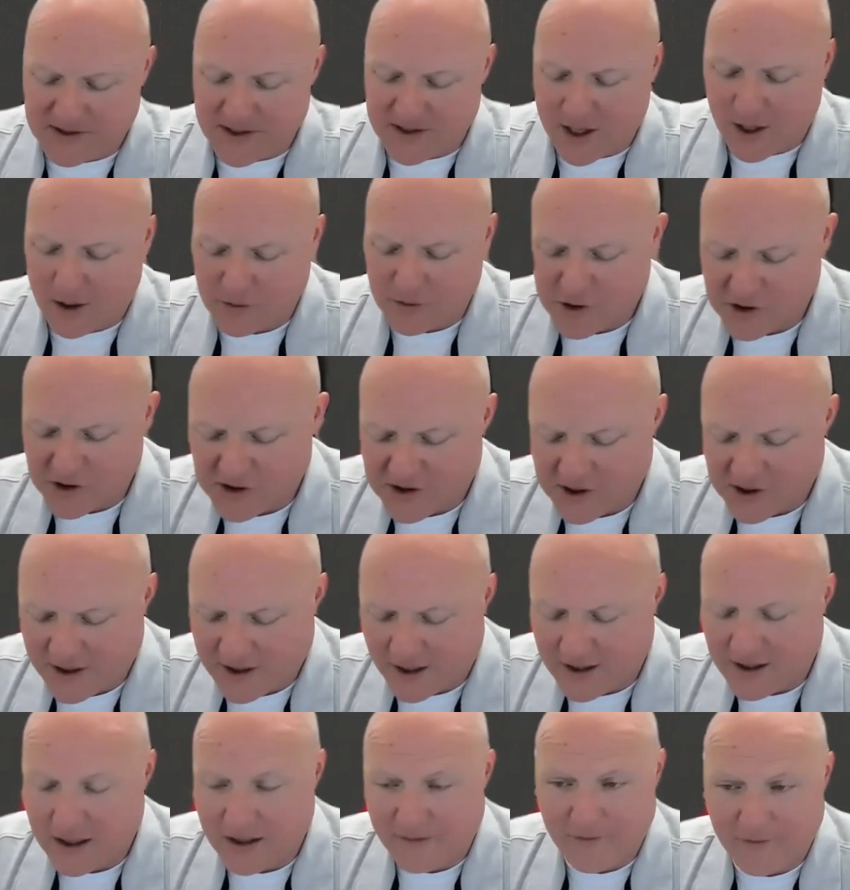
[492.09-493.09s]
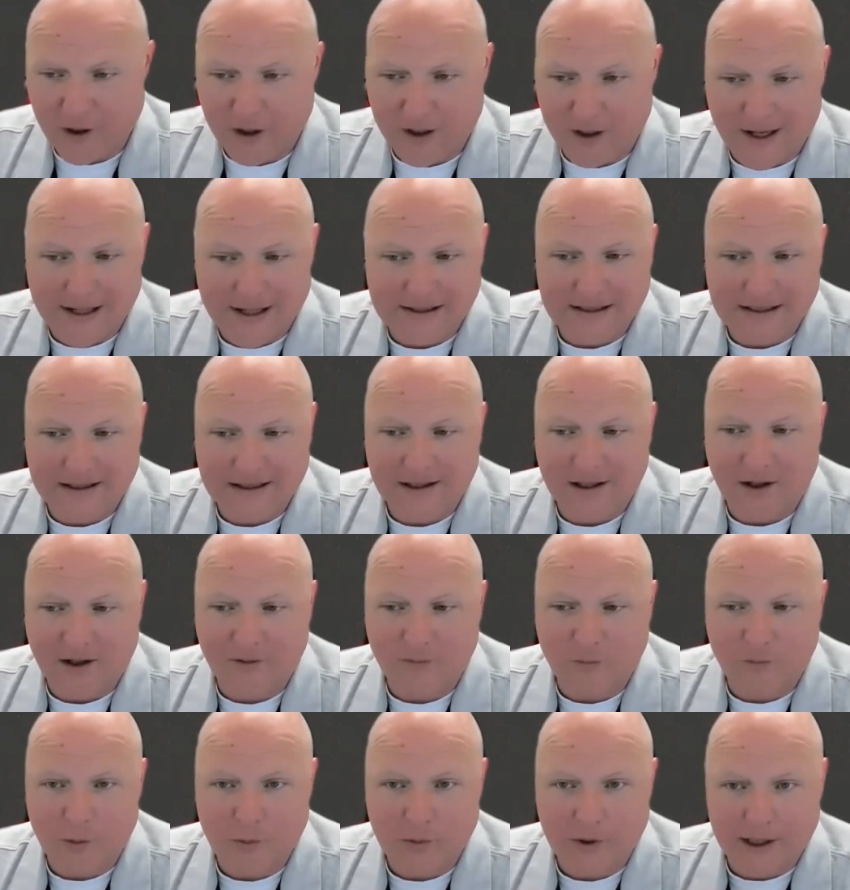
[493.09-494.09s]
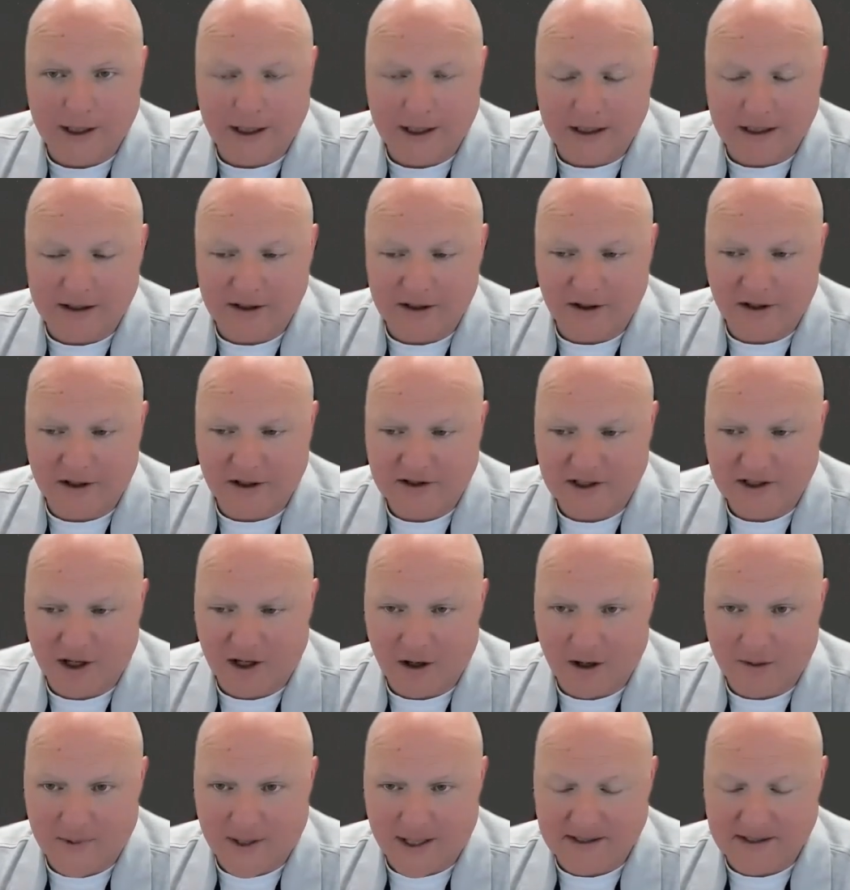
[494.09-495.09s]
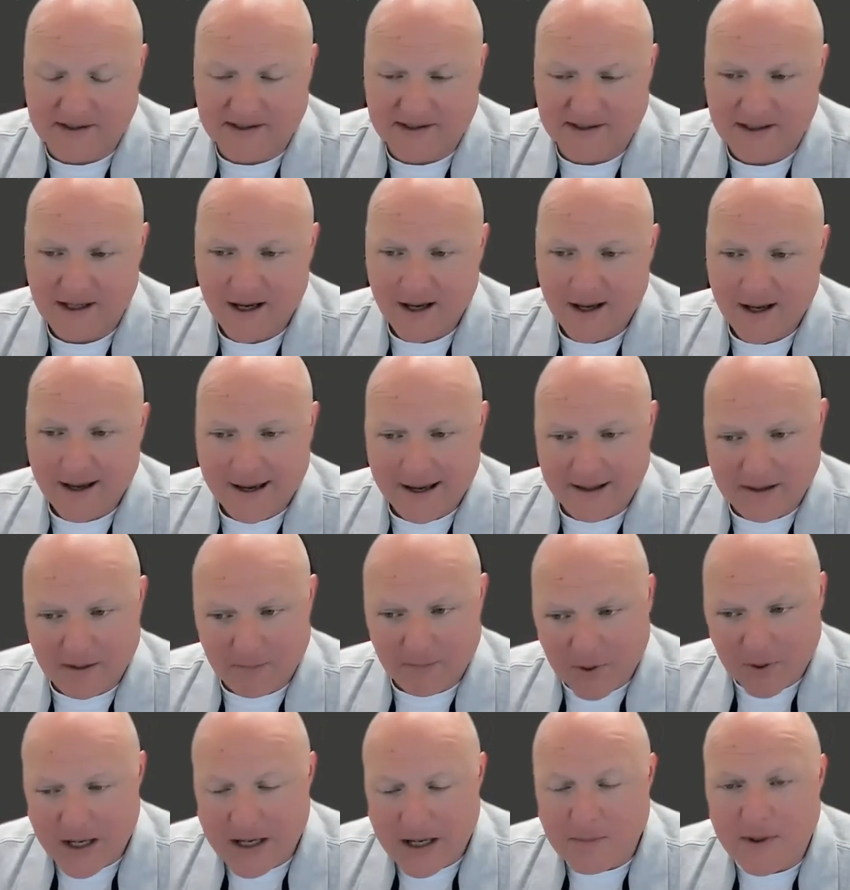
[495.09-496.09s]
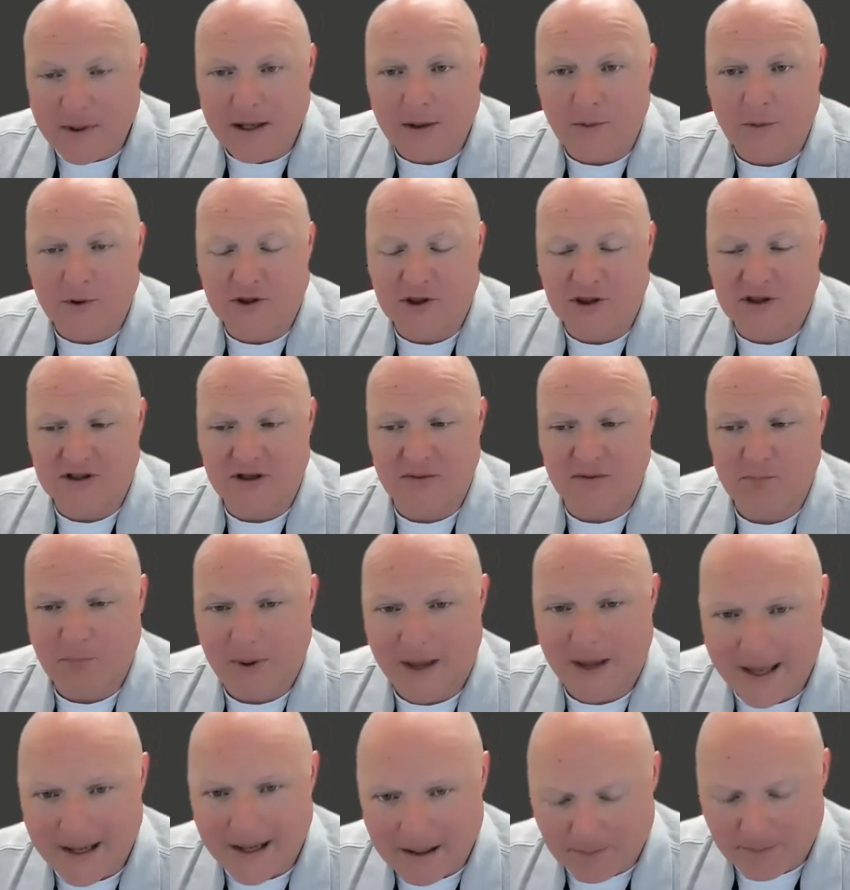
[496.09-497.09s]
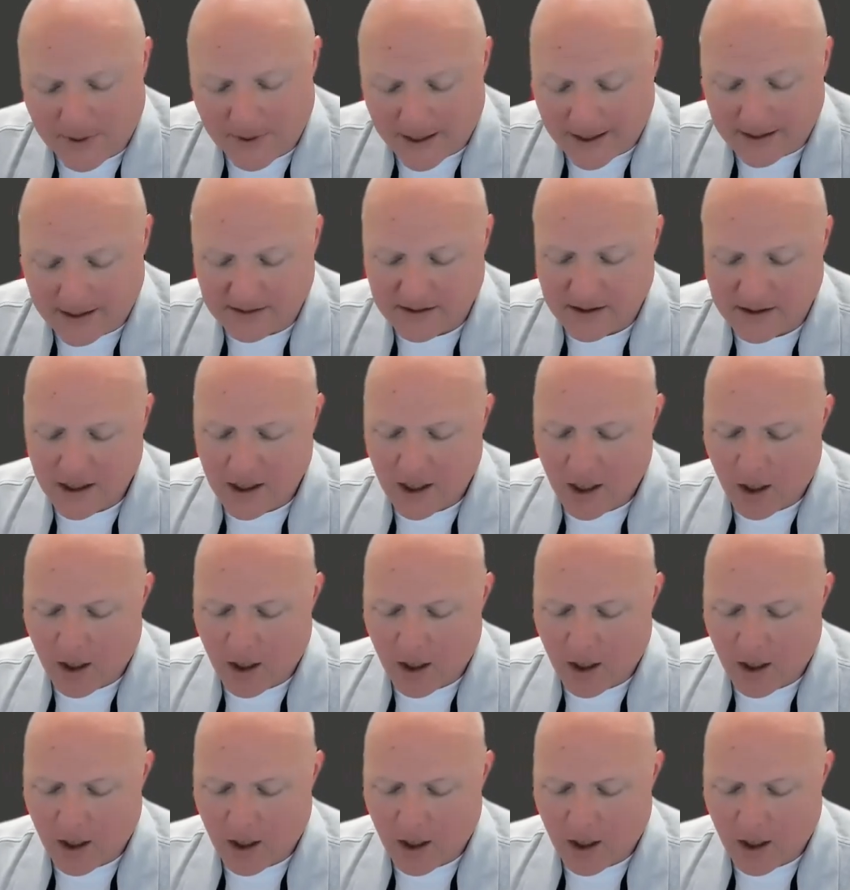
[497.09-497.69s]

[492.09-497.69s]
Now, just to kind of give you an idea, when we get into the terabytes and the PB, which is a petabyte,